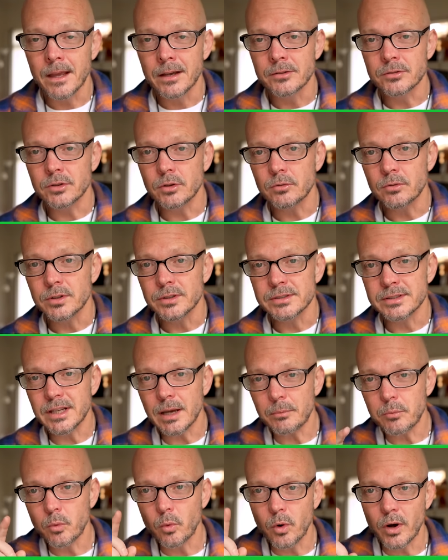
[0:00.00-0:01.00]
So
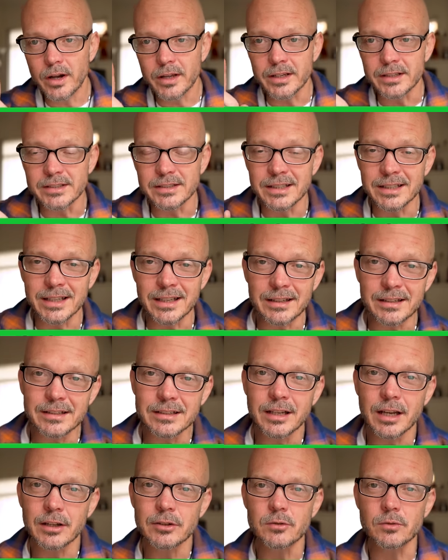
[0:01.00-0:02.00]
step one is to get in
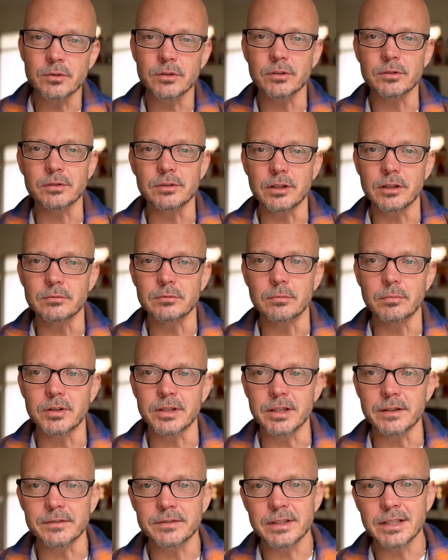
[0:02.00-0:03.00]
touch with those global
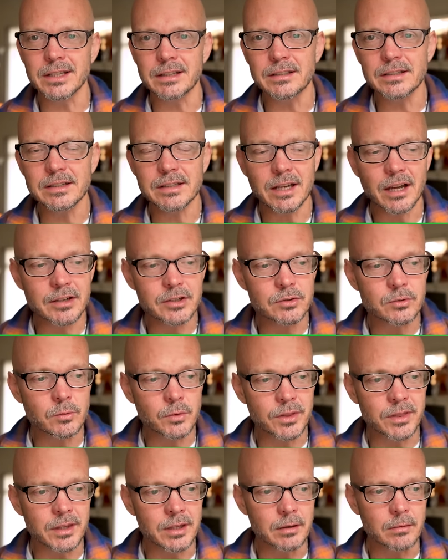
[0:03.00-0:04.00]
beliefs, get in touch
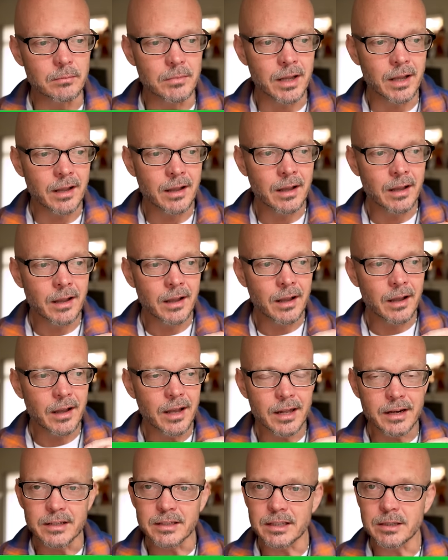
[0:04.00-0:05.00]
with them
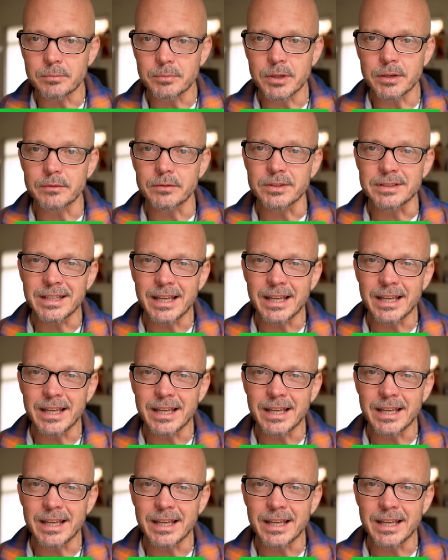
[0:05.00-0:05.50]
at a deep level.